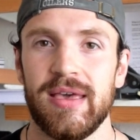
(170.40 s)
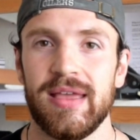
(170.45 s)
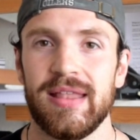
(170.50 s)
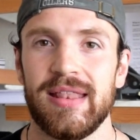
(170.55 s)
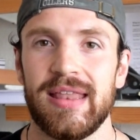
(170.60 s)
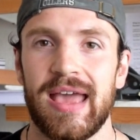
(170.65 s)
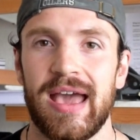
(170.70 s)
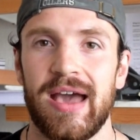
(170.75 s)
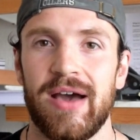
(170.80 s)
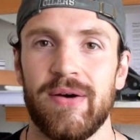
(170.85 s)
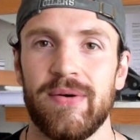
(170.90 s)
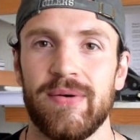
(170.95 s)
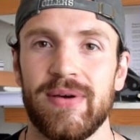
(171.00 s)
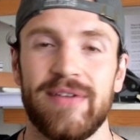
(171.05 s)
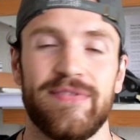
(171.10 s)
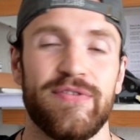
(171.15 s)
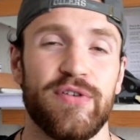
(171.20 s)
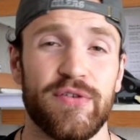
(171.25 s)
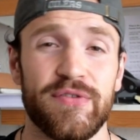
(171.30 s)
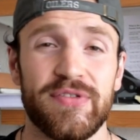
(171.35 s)
Now,
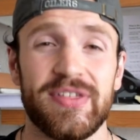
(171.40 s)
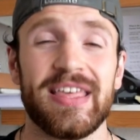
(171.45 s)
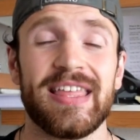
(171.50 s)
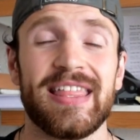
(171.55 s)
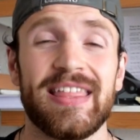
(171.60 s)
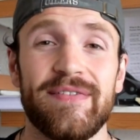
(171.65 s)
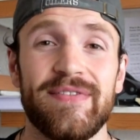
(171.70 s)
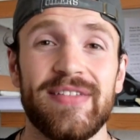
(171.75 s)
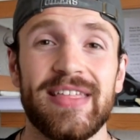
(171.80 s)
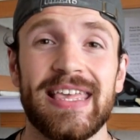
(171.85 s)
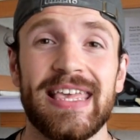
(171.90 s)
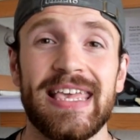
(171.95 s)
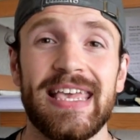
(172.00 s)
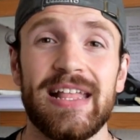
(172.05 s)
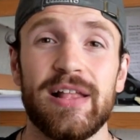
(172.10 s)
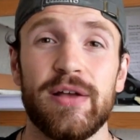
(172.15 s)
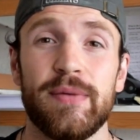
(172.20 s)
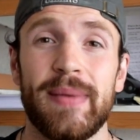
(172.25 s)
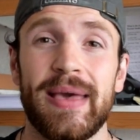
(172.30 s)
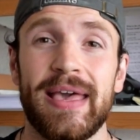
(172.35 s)
if you're obviously 70
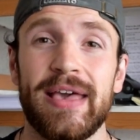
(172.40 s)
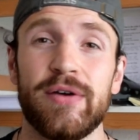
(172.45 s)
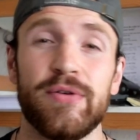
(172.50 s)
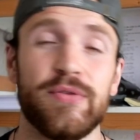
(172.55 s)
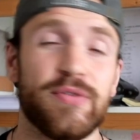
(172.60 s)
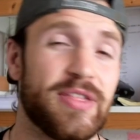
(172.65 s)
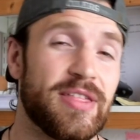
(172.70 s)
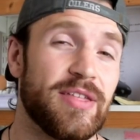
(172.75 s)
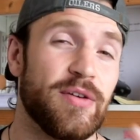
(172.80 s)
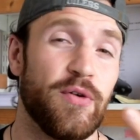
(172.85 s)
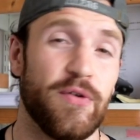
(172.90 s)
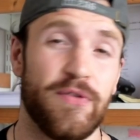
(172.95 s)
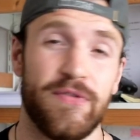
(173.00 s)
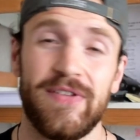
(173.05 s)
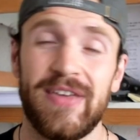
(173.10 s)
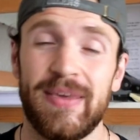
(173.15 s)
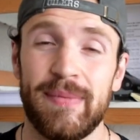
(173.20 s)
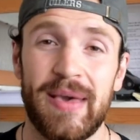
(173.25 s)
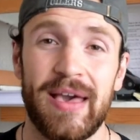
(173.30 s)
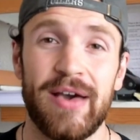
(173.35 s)
kilo male or
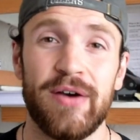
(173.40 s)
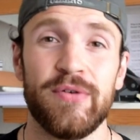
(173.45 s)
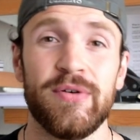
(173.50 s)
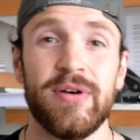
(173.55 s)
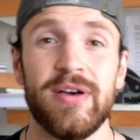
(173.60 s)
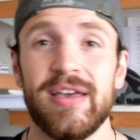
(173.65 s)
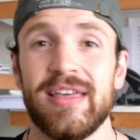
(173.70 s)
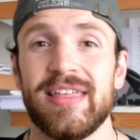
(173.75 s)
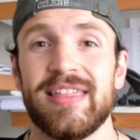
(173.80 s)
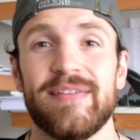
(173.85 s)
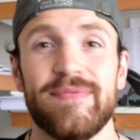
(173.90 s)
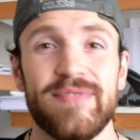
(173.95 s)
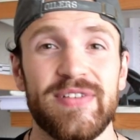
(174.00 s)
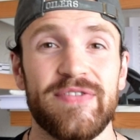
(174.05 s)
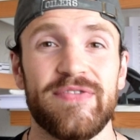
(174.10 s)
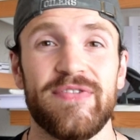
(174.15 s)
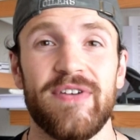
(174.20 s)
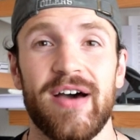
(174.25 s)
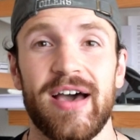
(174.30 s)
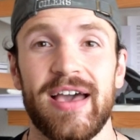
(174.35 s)
female,
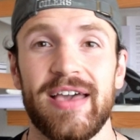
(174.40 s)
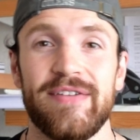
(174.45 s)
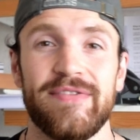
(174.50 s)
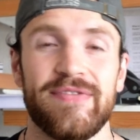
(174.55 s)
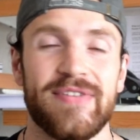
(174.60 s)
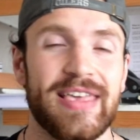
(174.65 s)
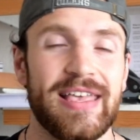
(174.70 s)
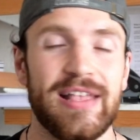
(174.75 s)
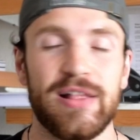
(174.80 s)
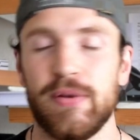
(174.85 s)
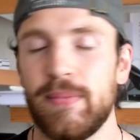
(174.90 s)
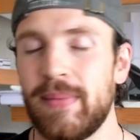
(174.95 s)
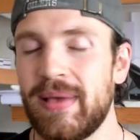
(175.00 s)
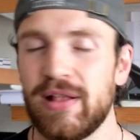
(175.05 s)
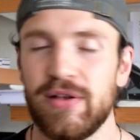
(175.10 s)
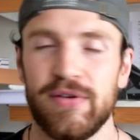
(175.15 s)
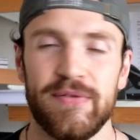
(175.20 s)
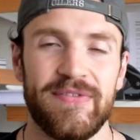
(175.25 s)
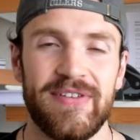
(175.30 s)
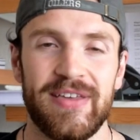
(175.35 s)
75 kilo
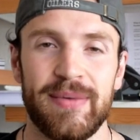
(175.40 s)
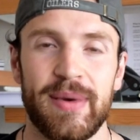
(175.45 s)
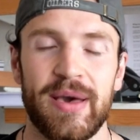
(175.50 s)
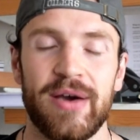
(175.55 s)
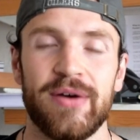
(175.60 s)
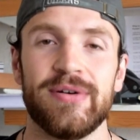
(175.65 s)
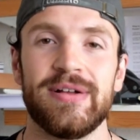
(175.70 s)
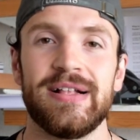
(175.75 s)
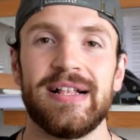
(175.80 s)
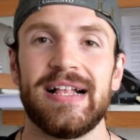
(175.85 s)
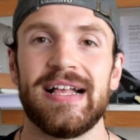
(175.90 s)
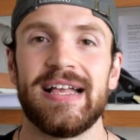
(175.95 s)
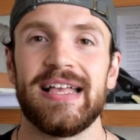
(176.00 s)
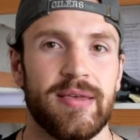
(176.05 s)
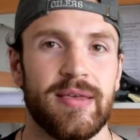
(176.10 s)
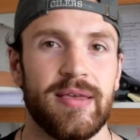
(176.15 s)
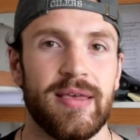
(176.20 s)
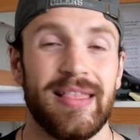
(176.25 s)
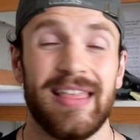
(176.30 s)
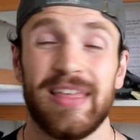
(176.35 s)
male or female,
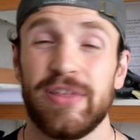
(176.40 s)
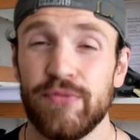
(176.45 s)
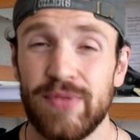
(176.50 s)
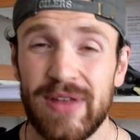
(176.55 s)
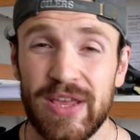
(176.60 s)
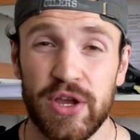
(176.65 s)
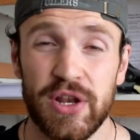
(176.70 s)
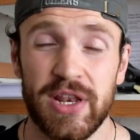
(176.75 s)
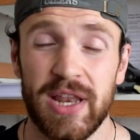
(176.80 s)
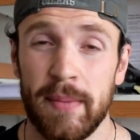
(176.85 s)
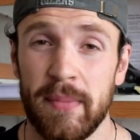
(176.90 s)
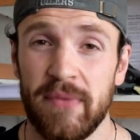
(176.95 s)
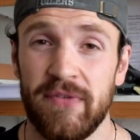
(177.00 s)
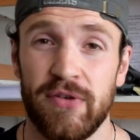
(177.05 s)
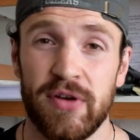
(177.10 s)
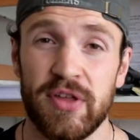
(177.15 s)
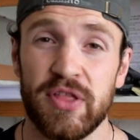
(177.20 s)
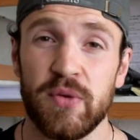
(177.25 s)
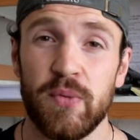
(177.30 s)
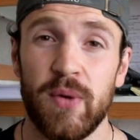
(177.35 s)
that's a really good number
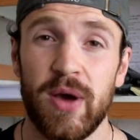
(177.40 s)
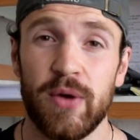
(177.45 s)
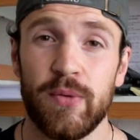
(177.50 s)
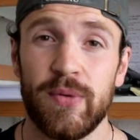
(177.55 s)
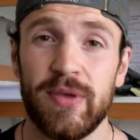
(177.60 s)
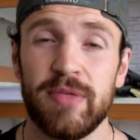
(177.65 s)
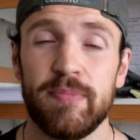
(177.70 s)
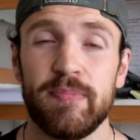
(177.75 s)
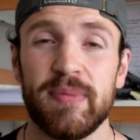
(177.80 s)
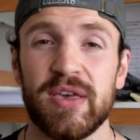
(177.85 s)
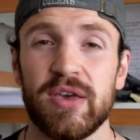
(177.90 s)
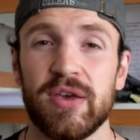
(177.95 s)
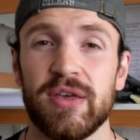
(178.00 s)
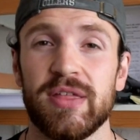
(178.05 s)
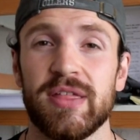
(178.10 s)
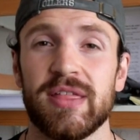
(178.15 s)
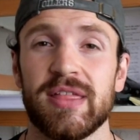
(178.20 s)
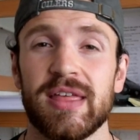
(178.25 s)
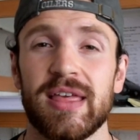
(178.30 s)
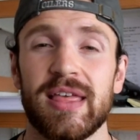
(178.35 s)
for us to work with,
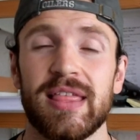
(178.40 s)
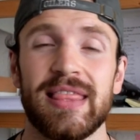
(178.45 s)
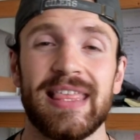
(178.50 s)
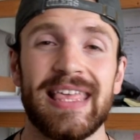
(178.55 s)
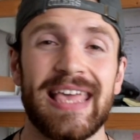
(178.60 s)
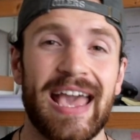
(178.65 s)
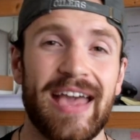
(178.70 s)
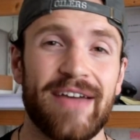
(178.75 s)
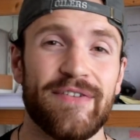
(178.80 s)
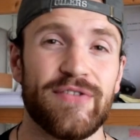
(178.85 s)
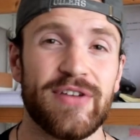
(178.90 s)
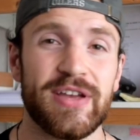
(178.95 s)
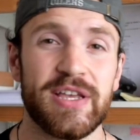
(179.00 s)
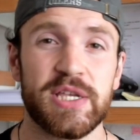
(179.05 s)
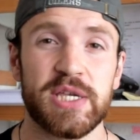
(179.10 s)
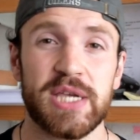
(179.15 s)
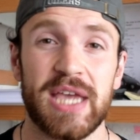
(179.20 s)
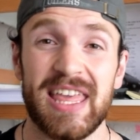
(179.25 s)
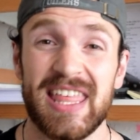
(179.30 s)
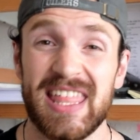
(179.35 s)
because the
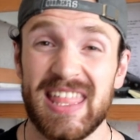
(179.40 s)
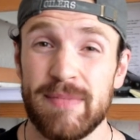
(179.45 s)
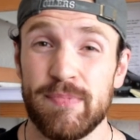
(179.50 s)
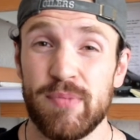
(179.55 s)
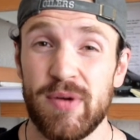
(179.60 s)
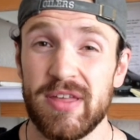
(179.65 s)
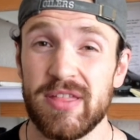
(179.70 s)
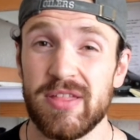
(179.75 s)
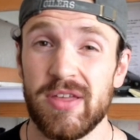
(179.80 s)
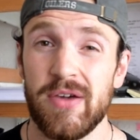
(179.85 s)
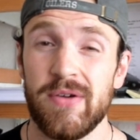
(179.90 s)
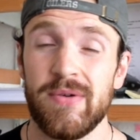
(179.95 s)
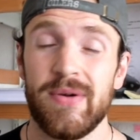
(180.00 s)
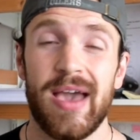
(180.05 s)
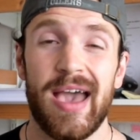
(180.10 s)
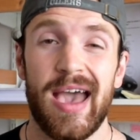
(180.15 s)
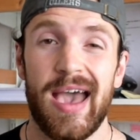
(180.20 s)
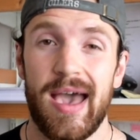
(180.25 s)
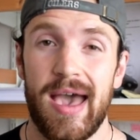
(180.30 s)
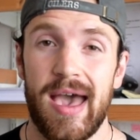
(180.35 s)
average espresso
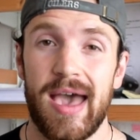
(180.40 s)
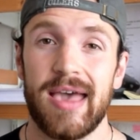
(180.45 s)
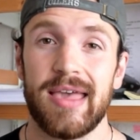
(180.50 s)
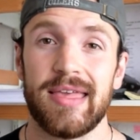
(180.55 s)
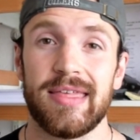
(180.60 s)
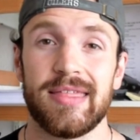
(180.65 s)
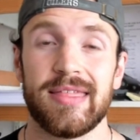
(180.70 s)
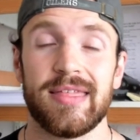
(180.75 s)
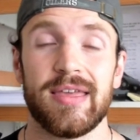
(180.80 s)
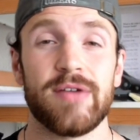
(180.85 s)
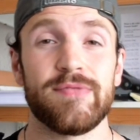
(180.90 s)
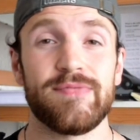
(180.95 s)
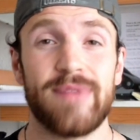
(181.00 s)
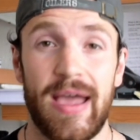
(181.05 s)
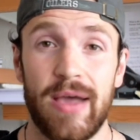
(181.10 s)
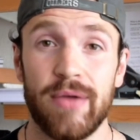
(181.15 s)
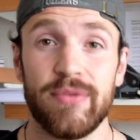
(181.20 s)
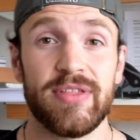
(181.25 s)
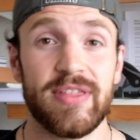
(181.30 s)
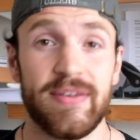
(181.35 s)
has
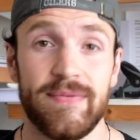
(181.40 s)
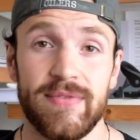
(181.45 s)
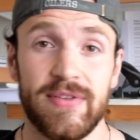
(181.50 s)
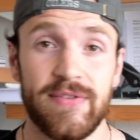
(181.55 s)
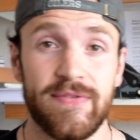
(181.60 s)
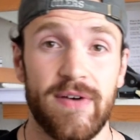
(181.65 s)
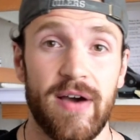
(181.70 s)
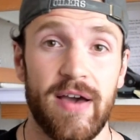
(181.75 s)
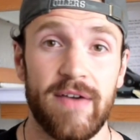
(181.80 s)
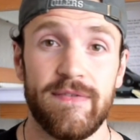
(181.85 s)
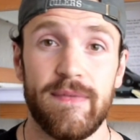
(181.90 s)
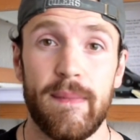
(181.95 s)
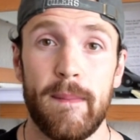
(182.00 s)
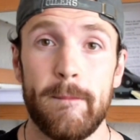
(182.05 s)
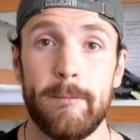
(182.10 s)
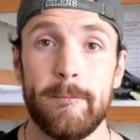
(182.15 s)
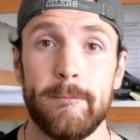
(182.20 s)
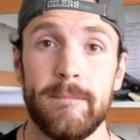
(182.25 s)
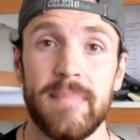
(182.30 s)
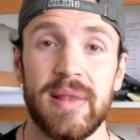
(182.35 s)
around 75
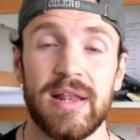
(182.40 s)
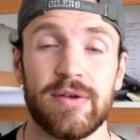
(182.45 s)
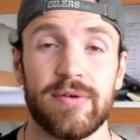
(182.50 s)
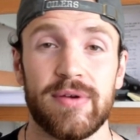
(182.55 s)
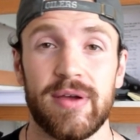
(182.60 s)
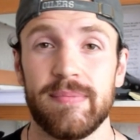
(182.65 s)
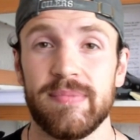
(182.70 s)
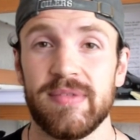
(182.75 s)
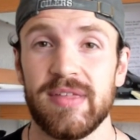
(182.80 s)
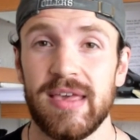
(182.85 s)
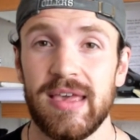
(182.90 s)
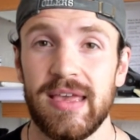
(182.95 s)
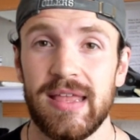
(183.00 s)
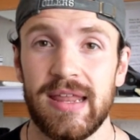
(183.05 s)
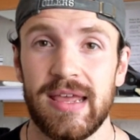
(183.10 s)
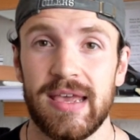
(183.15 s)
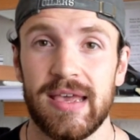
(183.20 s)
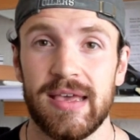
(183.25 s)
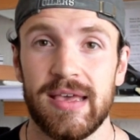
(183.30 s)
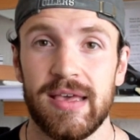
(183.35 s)
milligrams
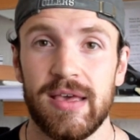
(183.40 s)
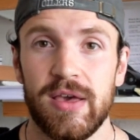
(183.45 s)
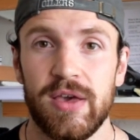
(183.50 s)
in it.